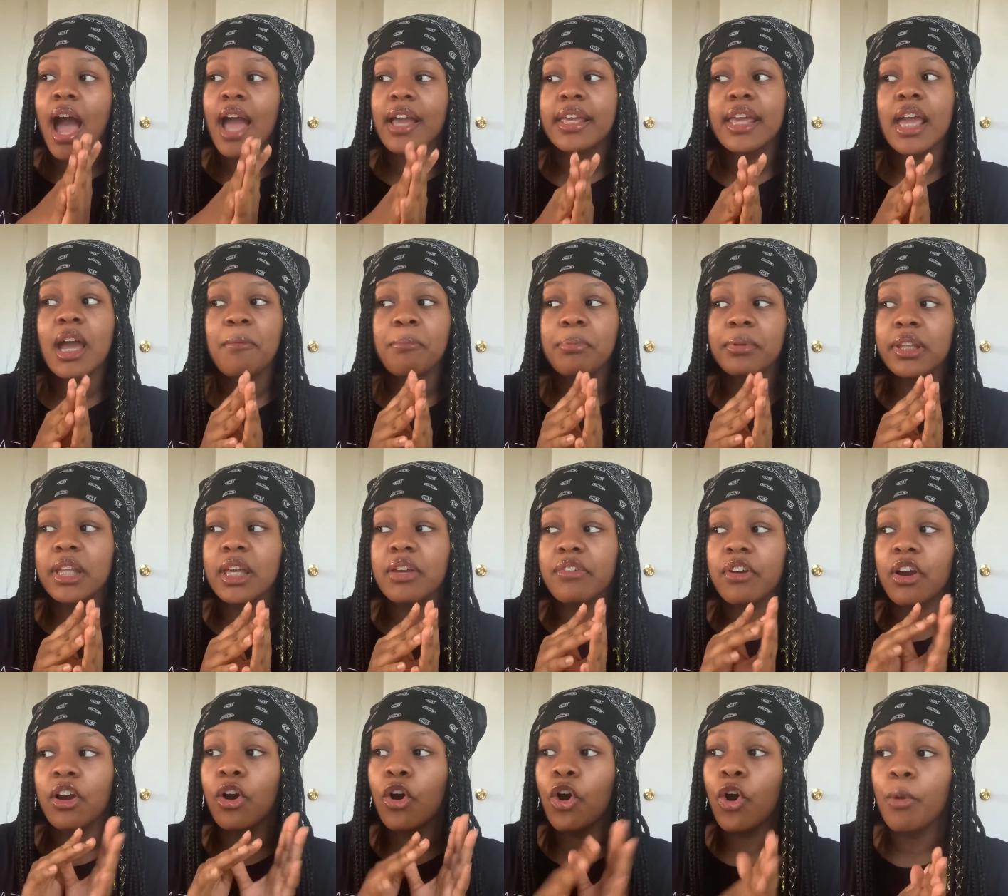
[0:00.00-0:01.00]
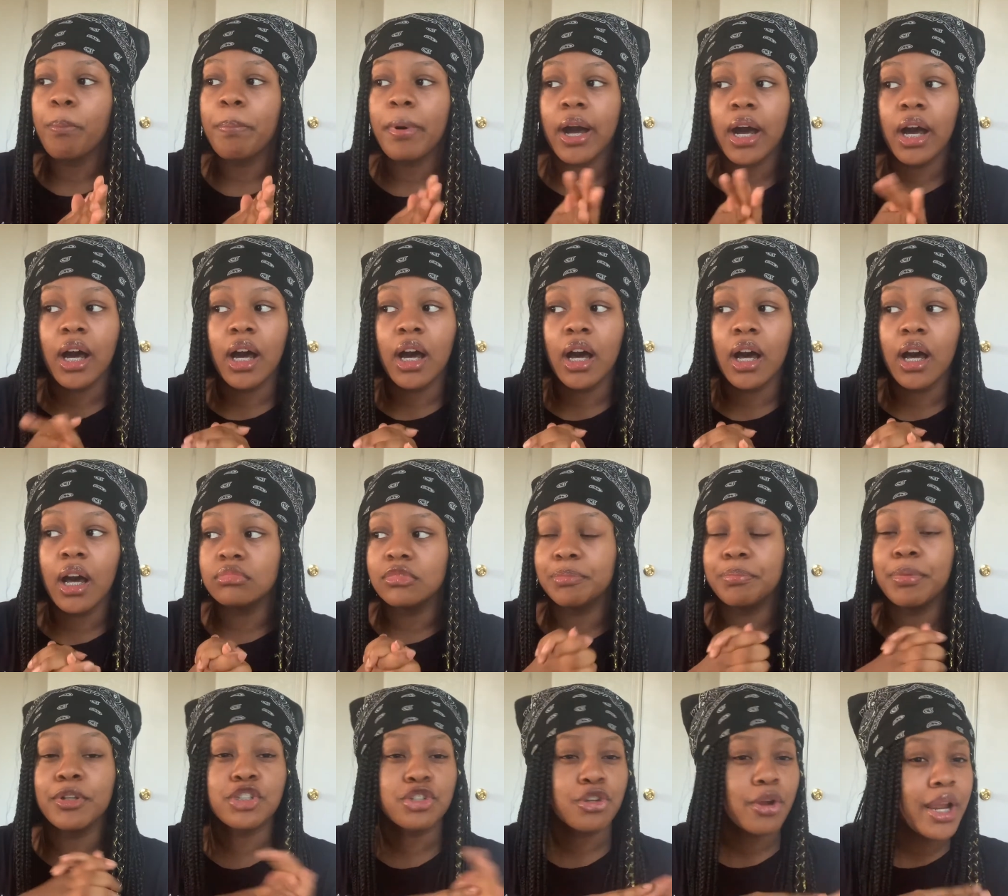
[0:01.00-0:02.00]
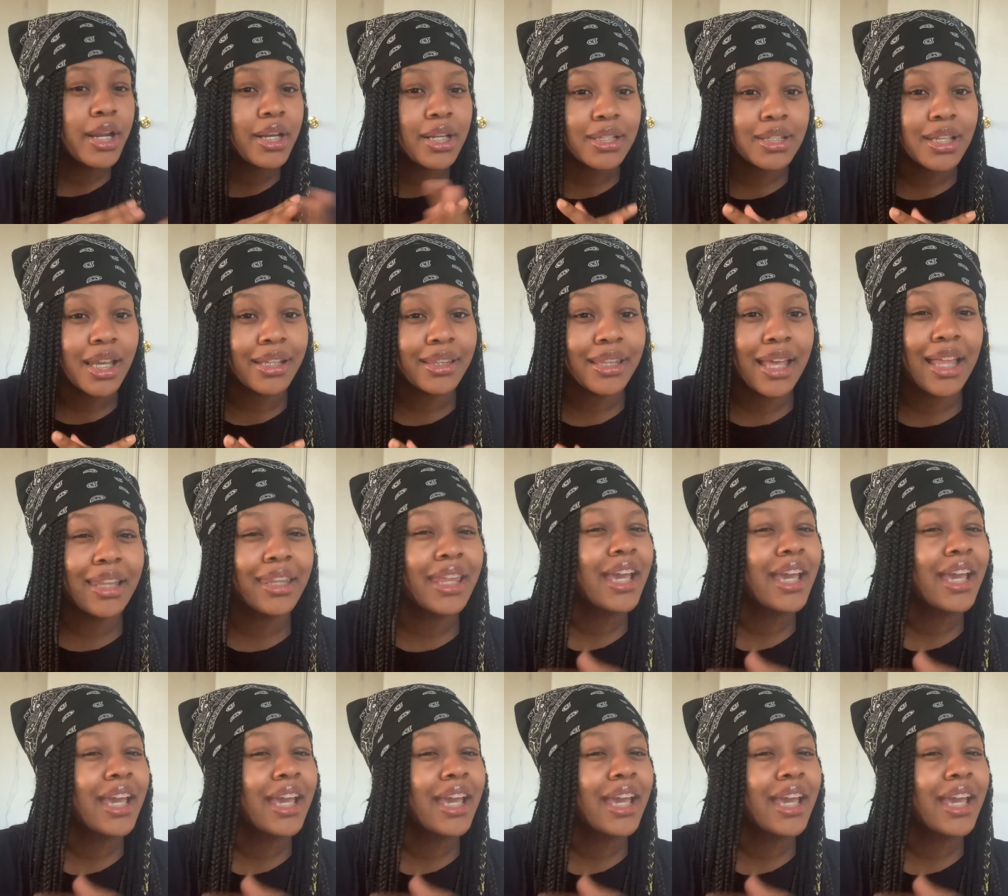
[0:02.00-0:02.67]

I can't believe our opa betrayed us like that.